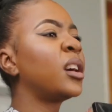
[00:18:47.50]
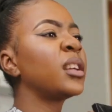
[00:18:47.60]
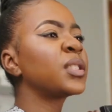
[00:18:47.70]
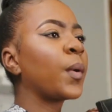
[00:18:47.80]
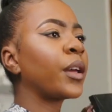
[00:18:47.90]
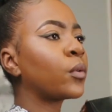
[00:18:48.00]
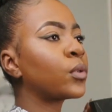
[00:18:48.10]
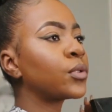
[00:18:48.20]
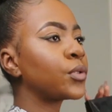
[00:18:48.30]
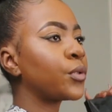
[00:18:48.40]
It's quite
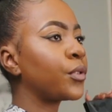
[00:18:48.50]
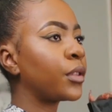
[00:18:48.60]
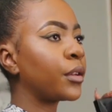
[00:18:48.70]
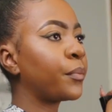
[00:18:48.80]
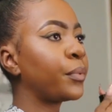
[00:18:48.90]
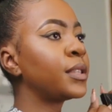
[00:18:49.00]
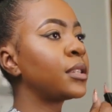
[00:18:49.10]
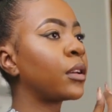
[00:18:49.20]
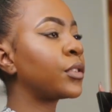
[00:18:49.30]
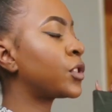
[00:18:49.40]
old, so the
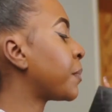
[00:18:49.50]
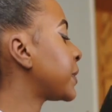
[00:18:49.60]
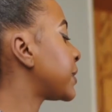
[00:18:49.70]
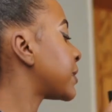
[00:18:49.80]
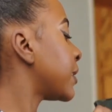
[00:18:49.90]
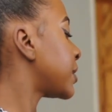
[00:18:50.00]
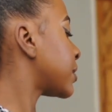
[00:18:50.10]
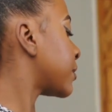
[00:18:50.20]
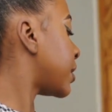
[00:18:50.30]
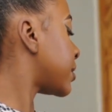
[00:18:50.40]
printing on the top
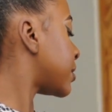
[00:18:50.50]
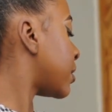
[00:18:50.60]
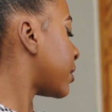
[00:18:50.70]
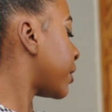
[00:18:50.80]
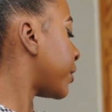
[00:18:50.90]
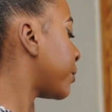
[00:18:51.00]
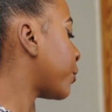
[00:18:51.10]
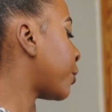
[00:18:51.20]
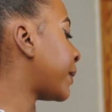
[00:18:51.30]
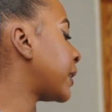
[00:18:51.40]
is not there
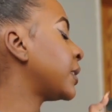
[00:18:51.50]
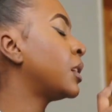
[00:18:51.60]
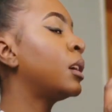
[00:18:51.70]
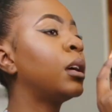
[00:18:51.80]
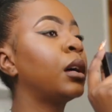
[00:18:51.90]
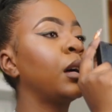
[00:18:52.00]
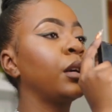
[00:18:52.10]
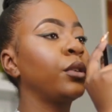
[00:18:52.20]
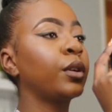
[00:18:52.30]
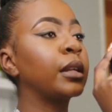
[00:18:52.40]
anymore, but
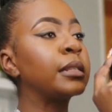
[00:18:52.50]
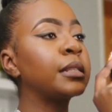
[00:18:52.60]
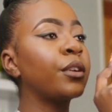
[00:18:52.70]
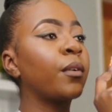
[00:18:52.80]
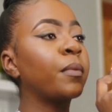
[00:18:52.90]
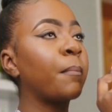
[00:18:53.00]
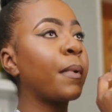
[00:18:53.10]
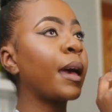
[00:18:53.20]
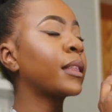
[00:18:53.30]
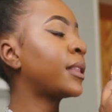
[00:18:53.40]
you can see from the
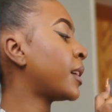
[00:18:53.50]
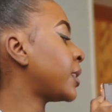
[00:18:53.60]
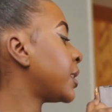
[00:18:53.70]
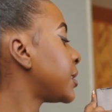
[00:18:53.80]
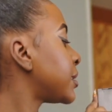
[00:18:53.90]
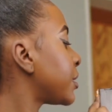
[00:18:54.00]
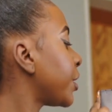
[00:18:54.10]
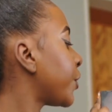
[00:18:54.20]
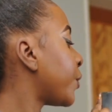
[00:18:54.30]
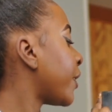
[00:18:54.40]
back that it's
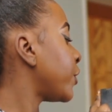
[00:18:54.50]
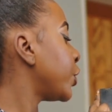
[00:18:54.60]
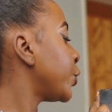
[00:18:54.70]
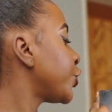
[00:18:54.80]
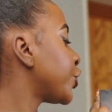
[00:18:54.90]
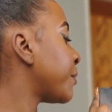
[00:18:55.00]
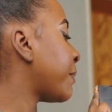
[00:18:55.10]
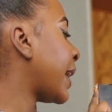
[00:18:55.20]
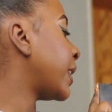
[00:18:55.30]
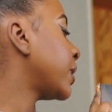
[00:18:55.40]
a Revolution
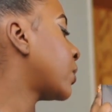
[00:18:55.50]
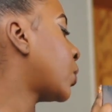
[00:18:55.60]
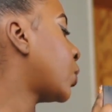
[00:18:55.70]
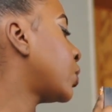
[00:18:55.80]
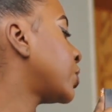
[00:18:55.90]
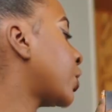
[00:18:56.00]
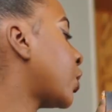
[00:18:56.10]
palette called